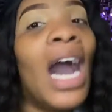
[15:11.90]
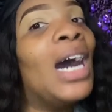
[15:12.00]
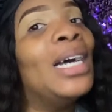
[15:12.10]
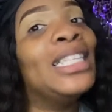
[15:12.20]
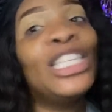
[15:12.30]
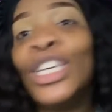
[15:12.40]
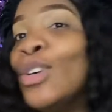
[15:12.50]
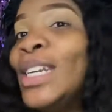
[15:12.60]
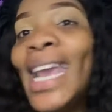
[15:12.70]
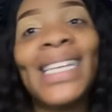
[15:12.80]

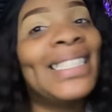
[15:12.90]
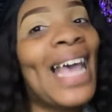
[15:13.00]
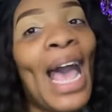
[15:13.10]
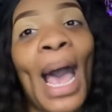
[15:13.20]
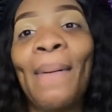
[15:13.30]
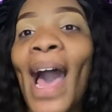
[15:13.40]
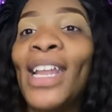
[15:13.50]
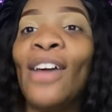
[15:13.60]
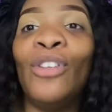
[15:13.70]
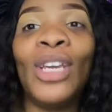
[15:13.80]
Until next time, I
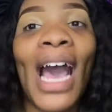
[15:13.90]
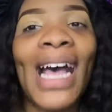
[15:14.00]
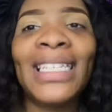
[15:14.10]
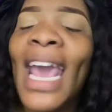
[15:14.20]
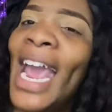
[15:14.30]
love you guys.